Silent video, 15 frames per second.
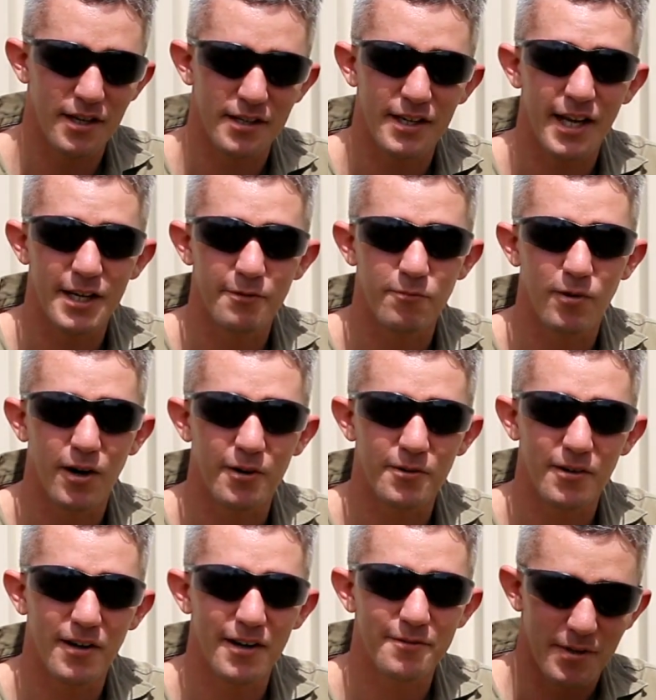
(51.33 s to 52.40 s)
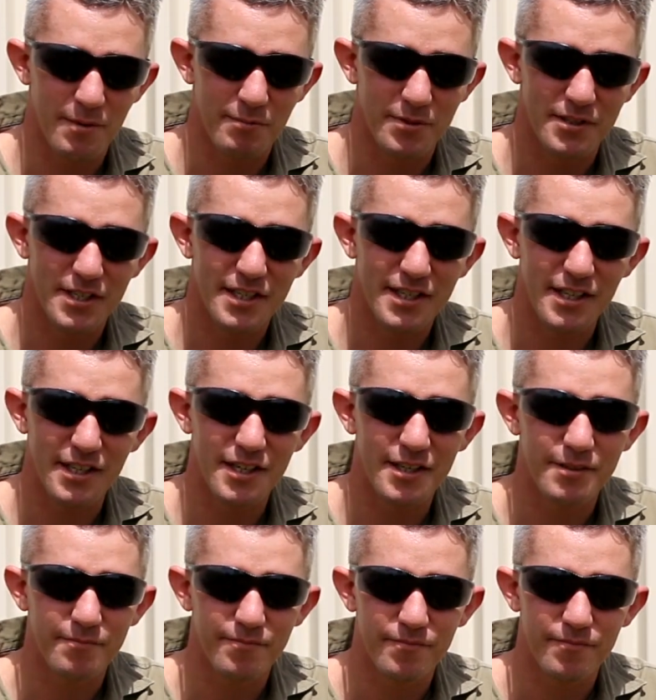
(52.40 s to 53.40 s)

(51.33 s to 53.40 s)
native wildlife, in particular